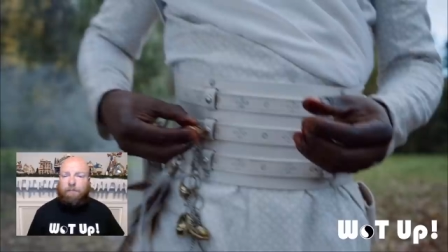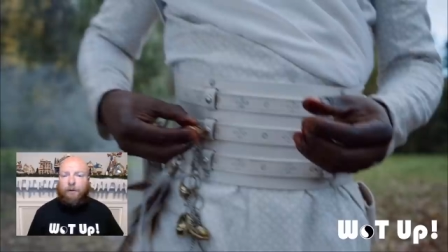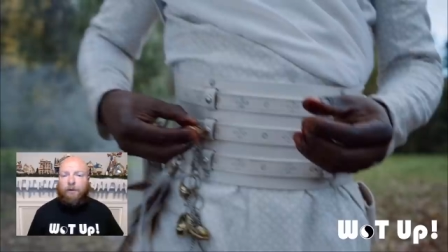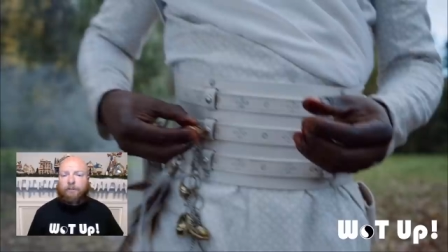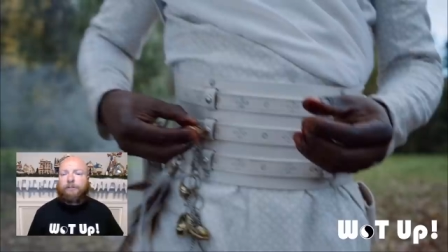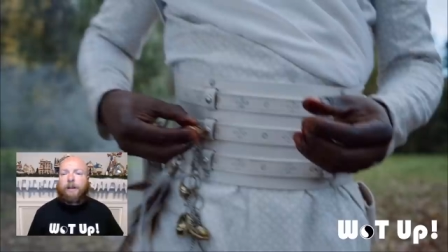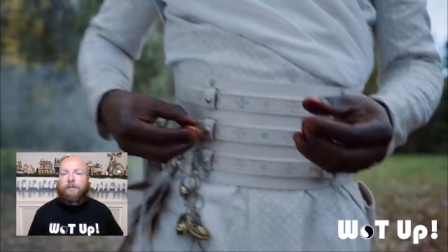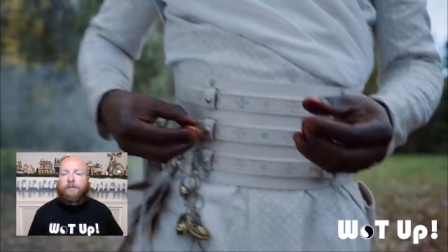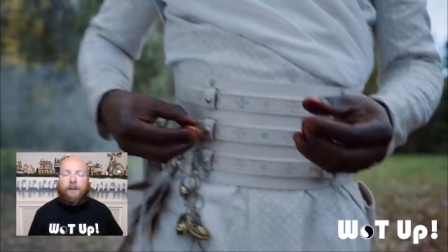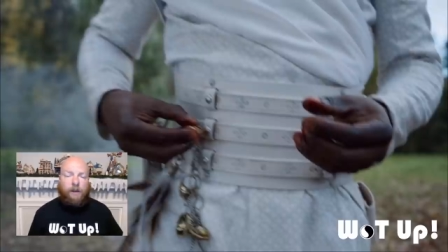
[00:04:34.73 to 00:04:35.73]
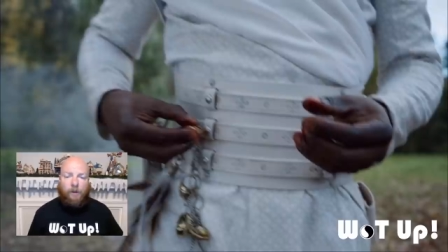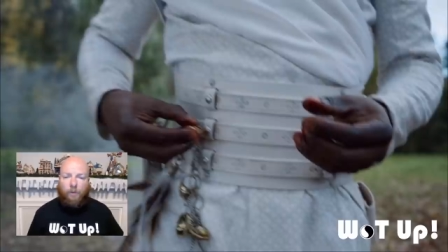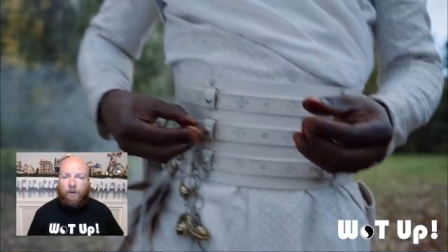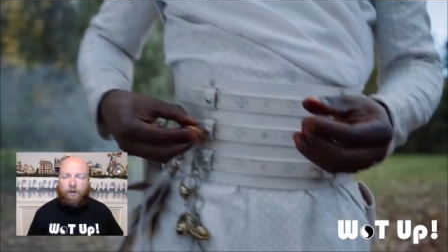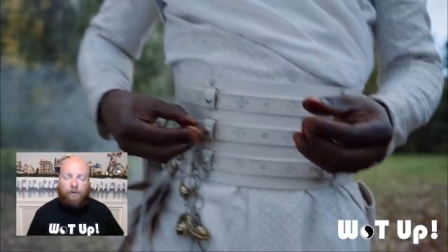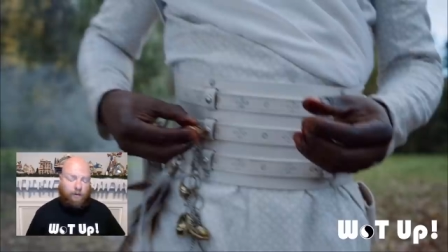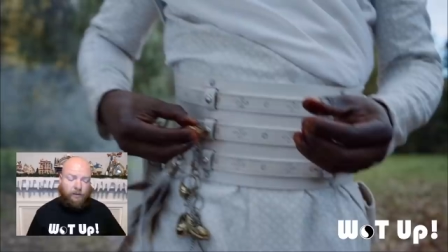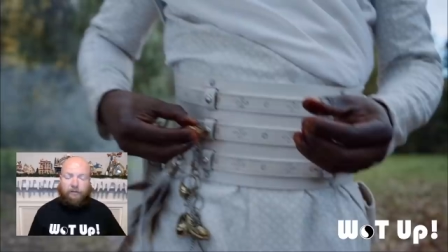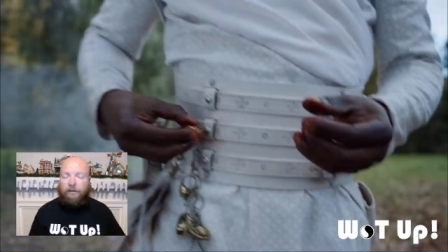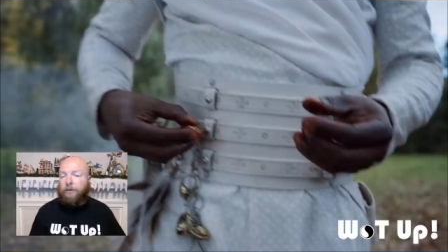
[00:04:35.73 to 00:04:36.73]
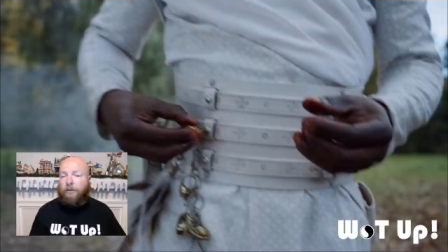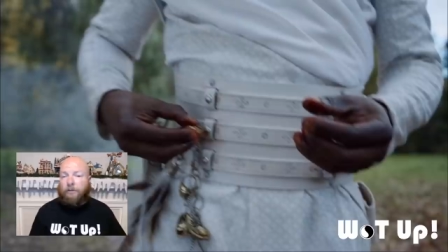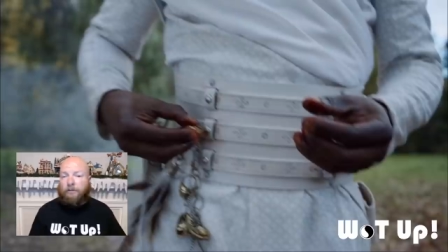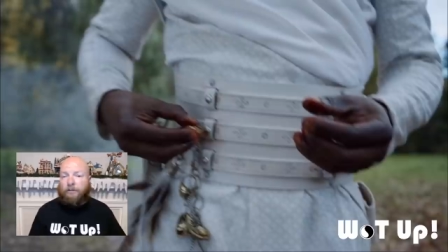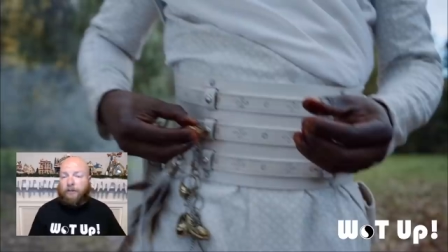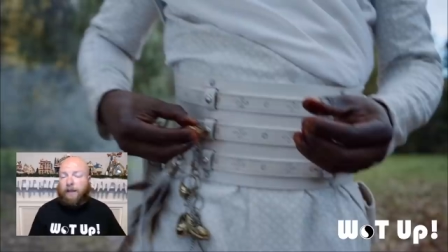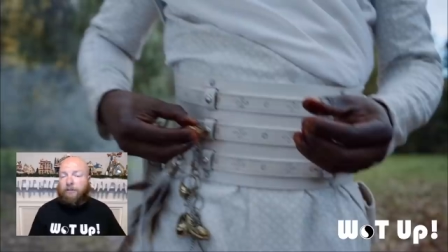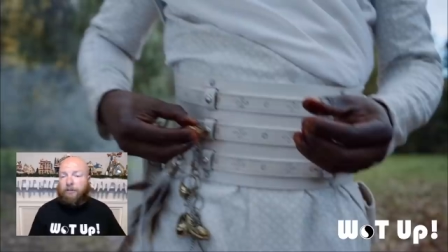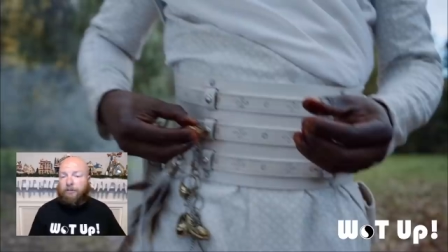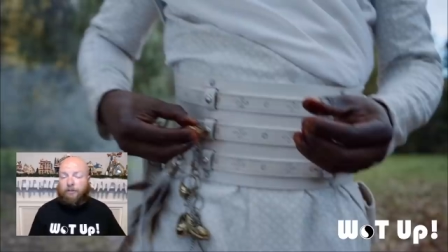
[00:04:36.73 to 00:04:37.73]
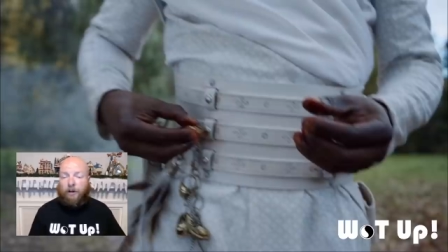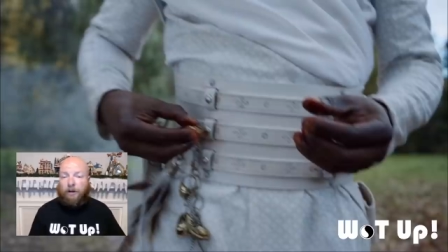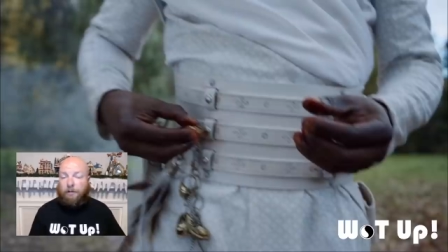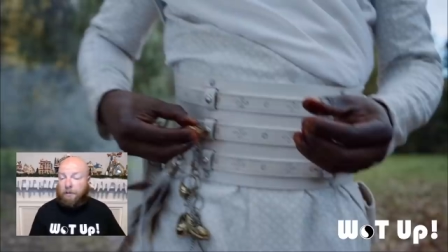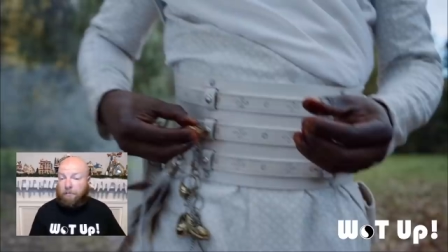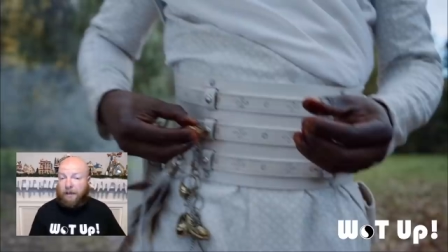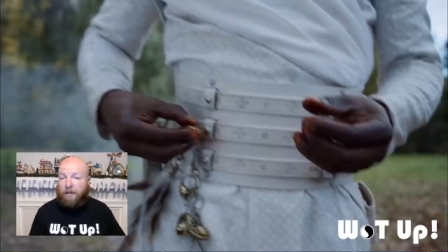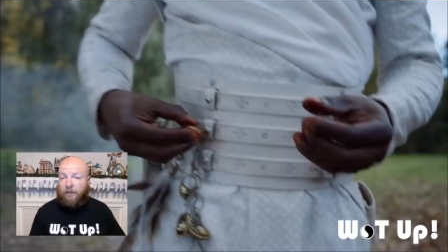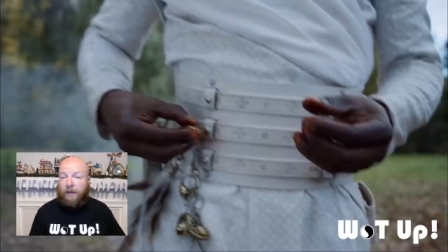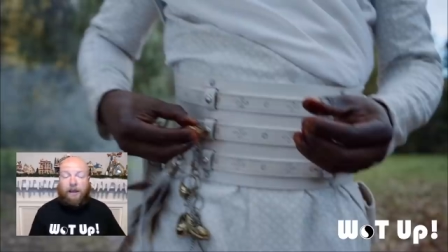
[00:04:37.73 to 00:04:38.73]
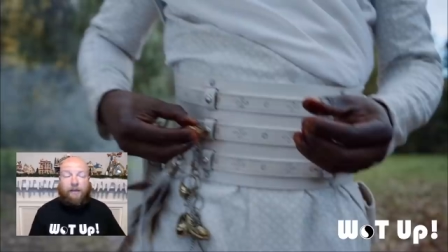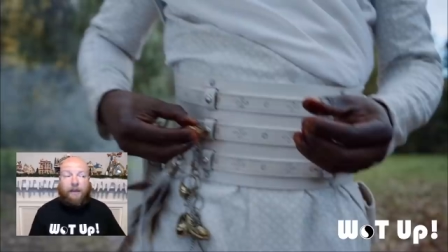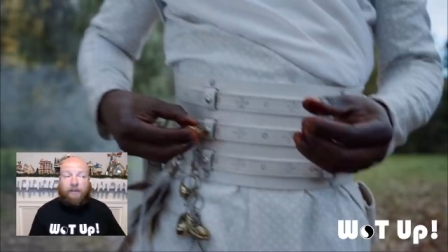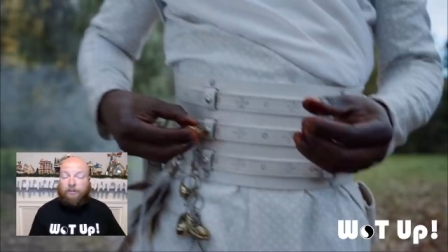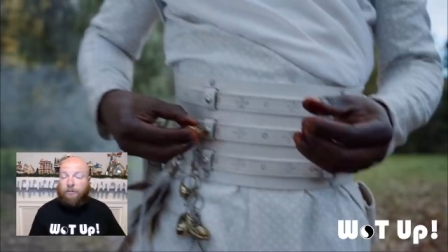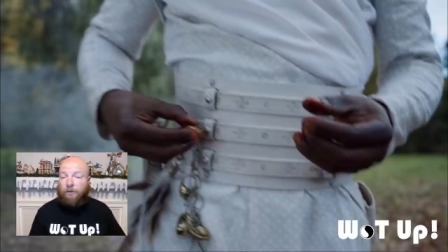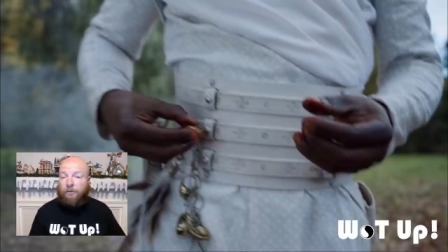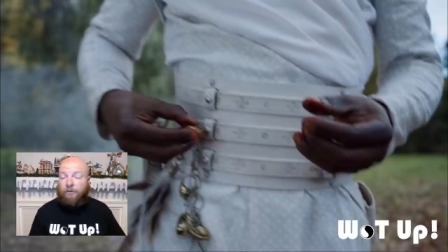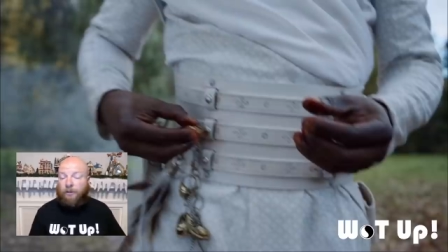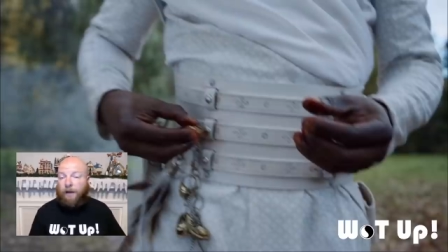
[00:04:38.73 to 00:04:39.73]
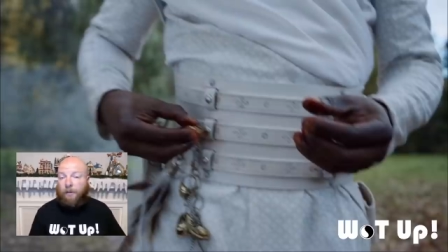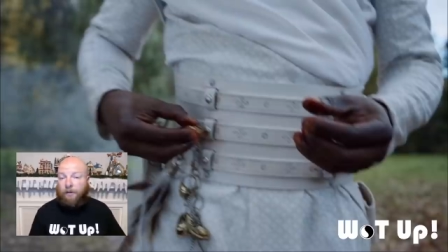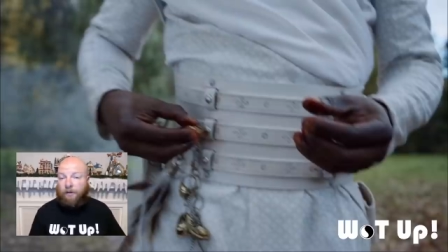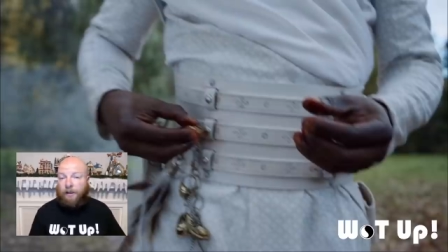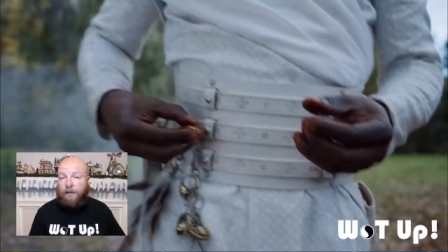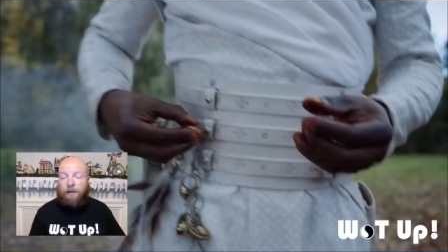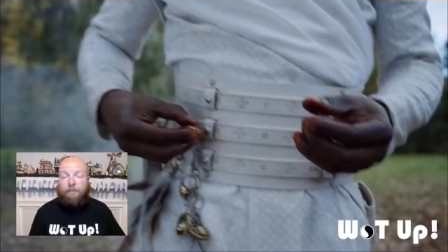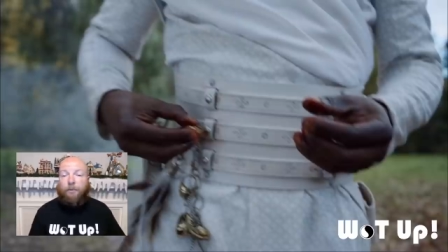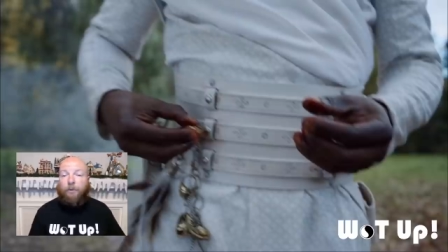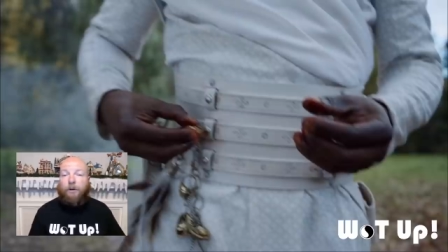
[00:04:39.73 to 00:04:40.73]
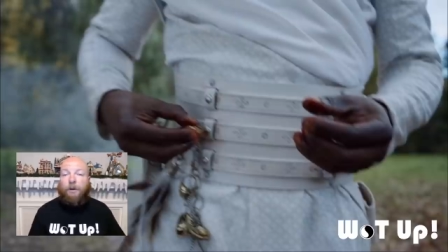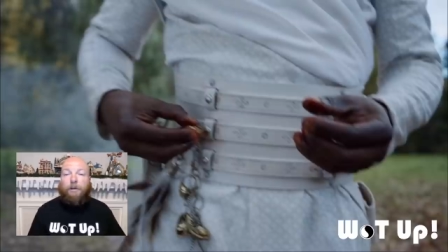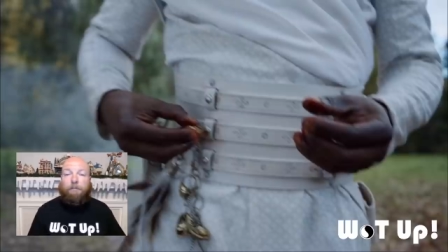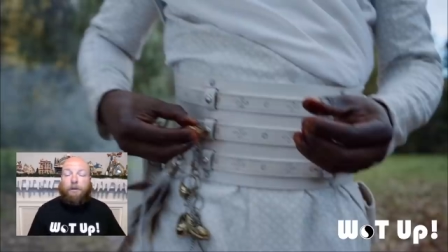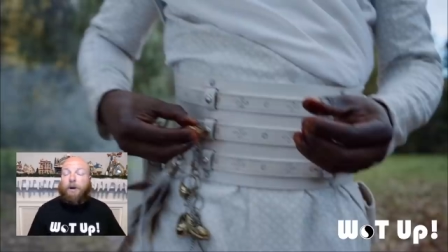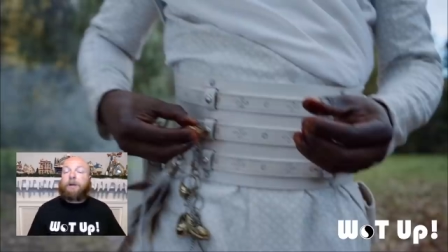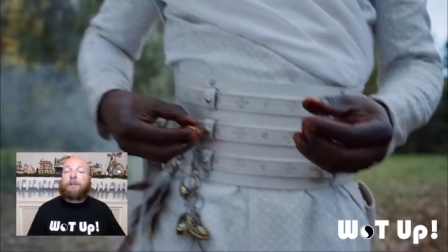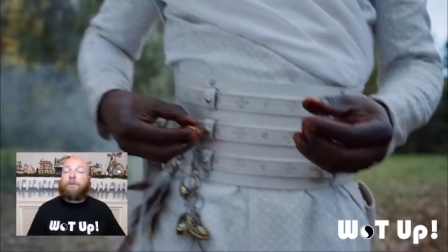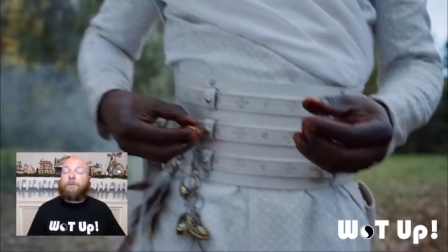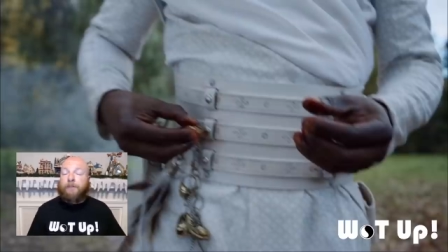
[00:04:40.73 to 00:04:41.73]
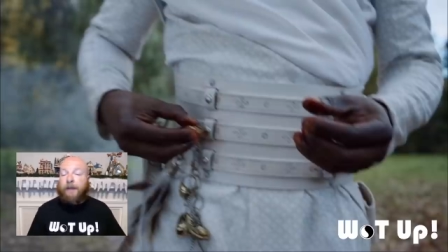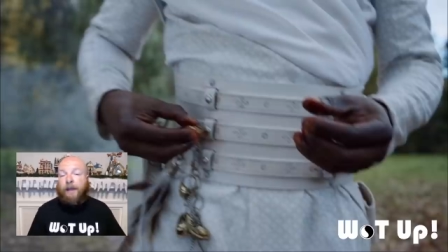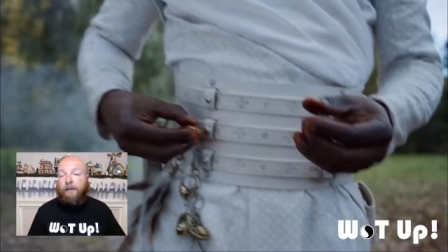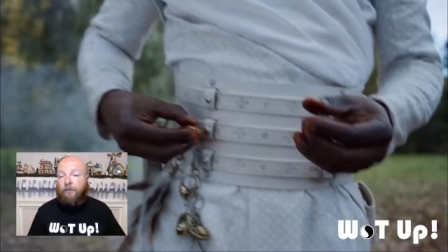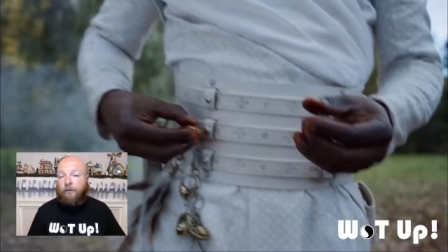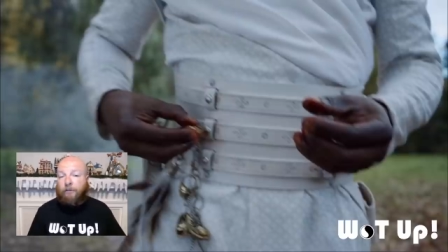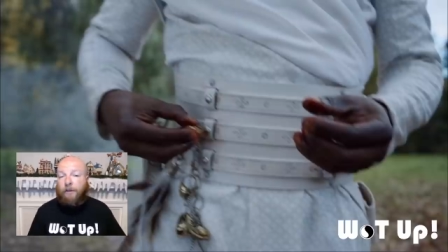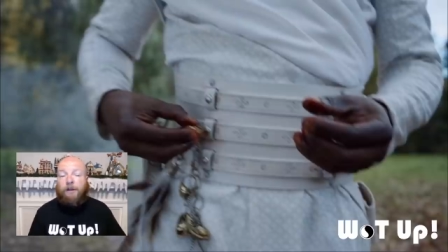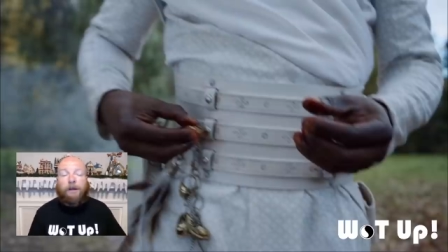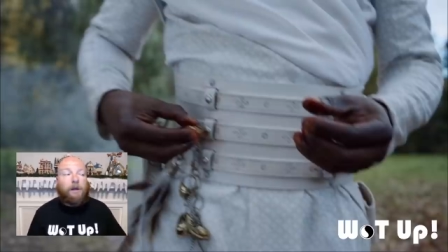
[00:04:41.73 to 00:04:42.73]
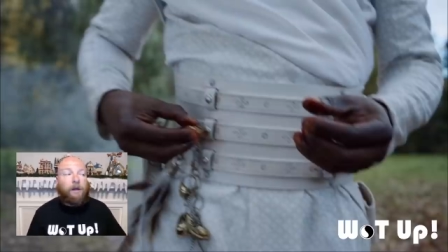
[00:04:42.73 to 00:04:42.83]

personally, I think one of two things: either the, the hand gestures are going to be a big thing, and they can subdue them somehow by tying them up or bonking them over the head, so to speak,